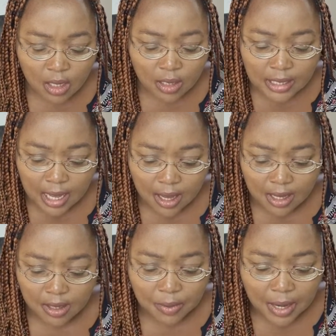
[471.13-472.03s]
yeah,
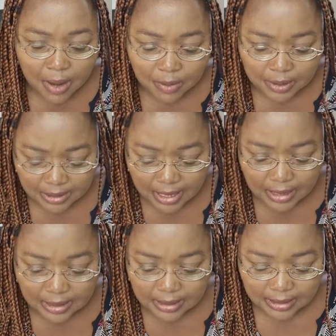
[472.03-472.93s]
what I was
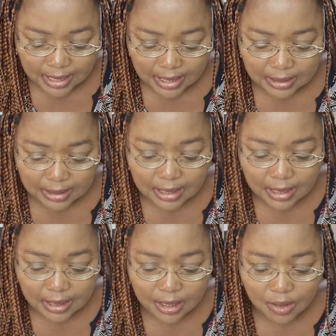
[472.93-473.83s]
saying is that,
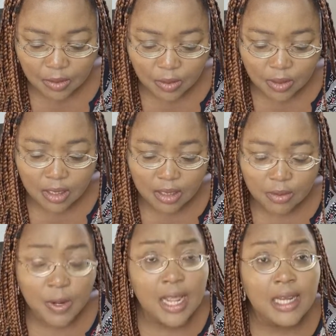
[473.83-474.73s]

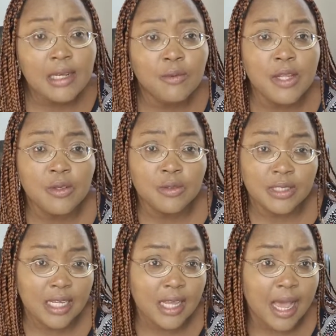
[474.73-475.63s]
when you
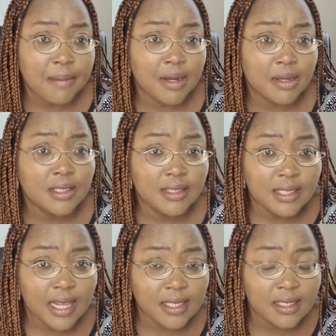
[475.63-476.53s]
say about things
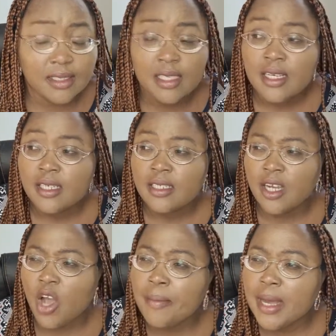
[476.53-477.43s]
like this, they
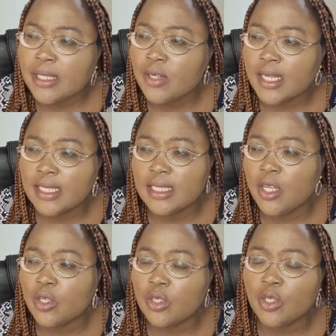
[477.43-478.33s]
come at you and
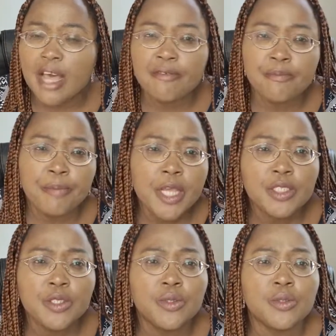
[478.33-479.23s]
say they have paid
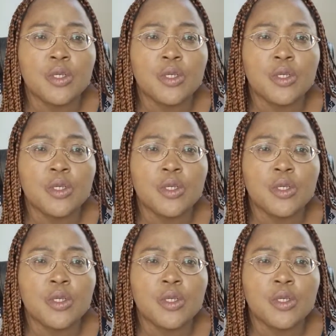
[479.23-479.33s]
you,